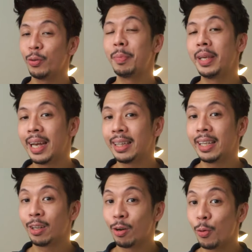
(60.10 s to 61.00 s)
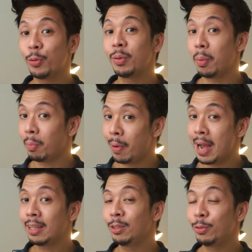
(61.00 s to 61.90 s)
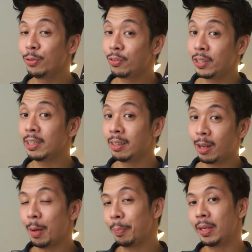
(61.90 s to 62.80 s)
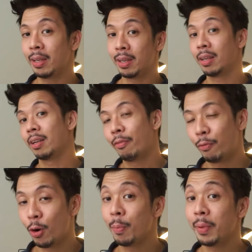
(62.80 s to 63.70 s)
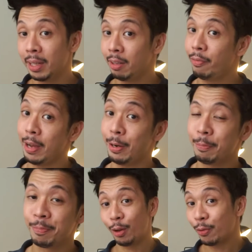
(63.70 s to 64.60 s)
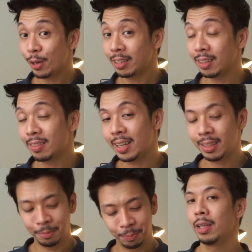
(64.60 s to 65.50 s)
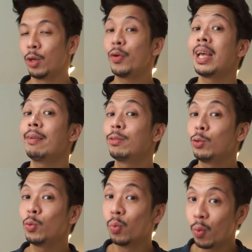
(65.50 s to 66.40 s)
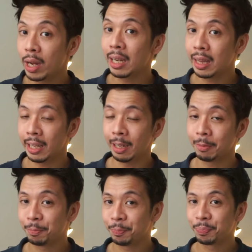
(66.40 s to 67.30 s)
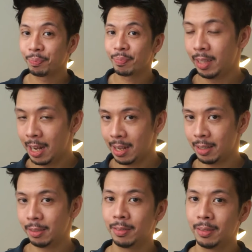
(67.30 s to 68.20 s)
will be getting your own brand new sealed copy from Edifier. So if you're interested, you only have to do one thing. Ito lang.